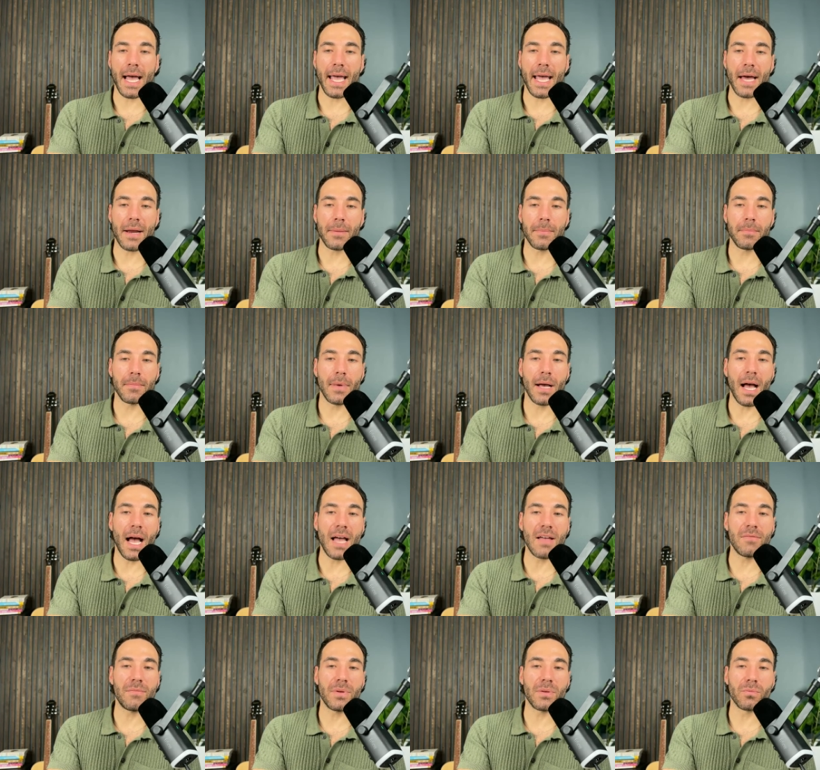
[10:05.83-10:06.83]
Adam.
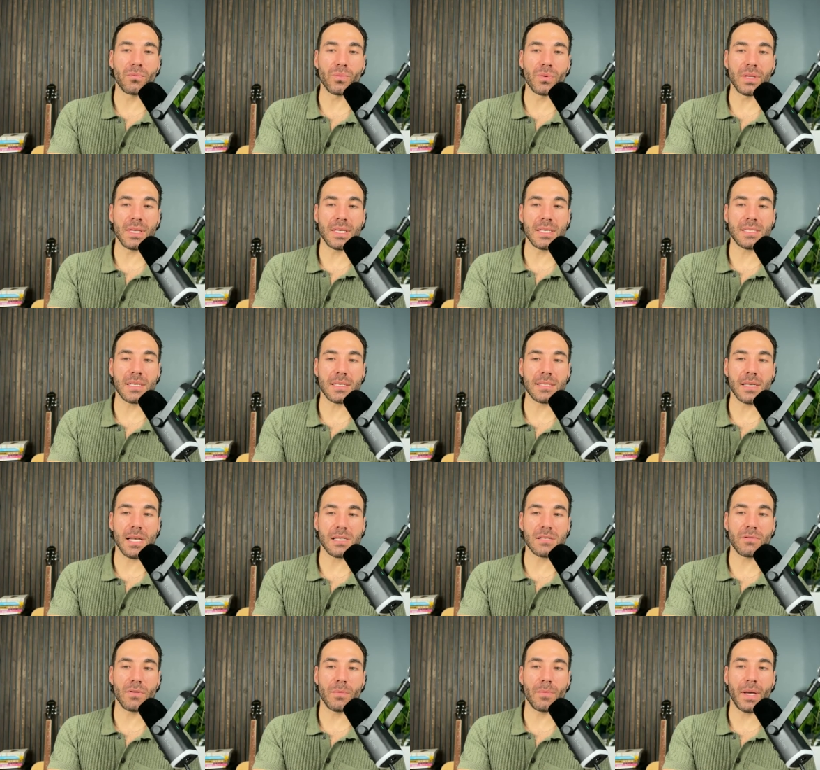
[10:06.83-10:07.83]
I've been really
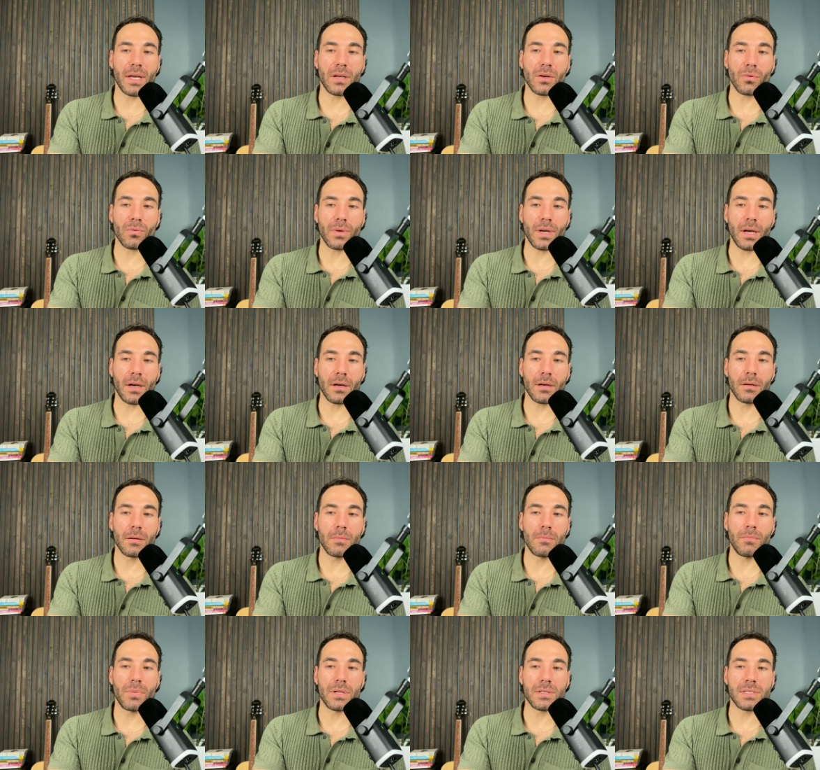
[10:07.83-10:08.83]
successful in my career,
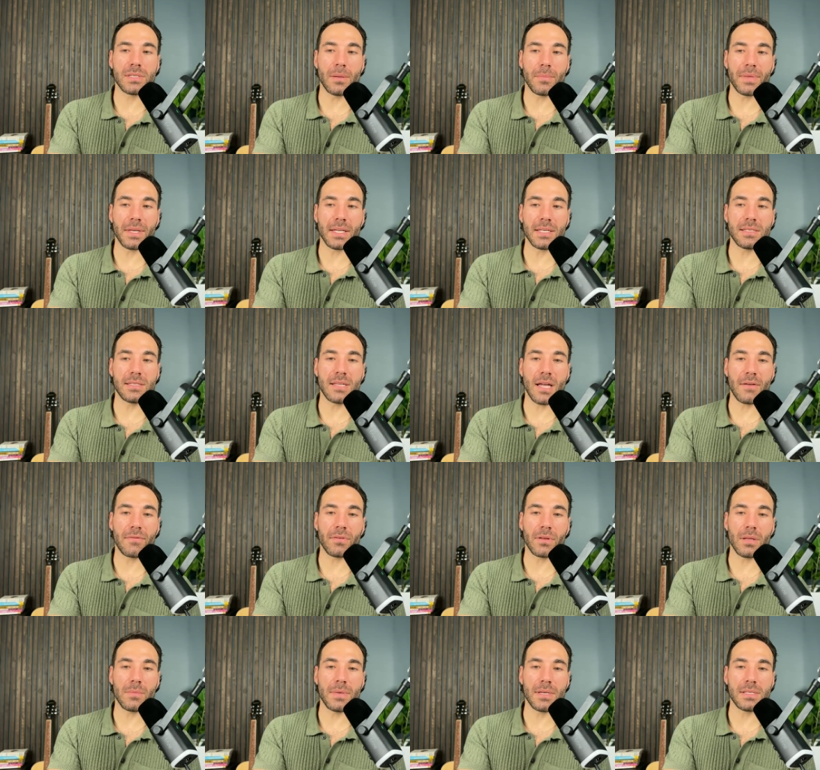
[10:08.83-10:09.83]
but something is
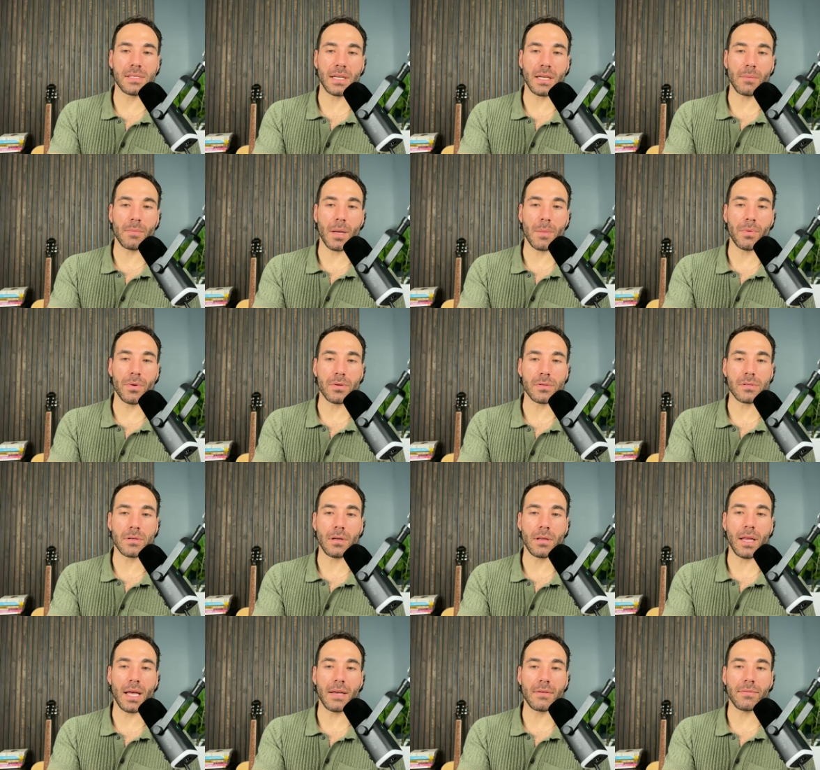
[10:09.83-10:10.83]
definitely missing in my personal
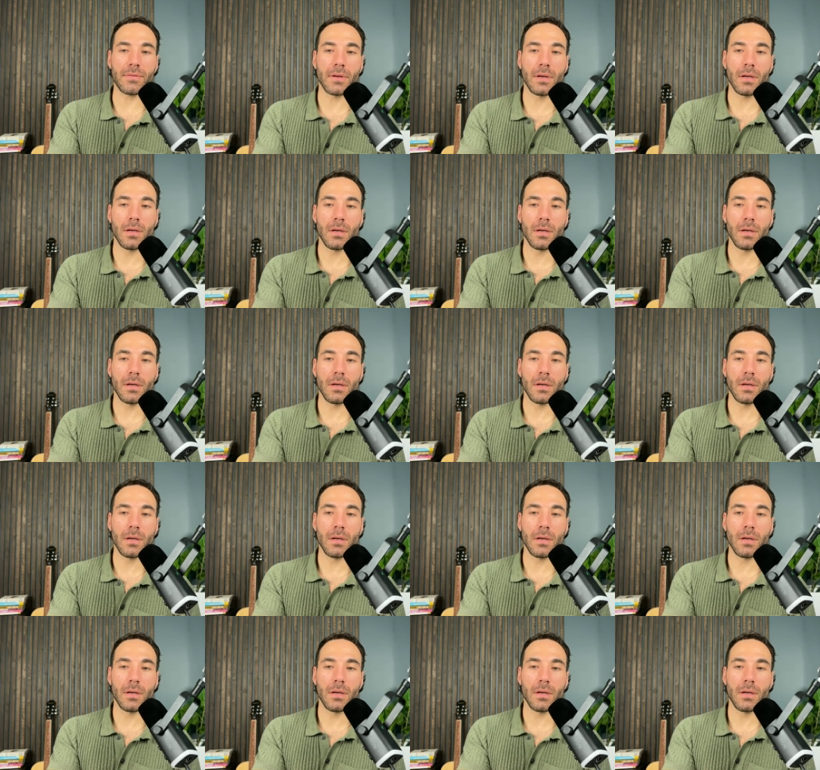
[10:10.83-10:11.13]
life.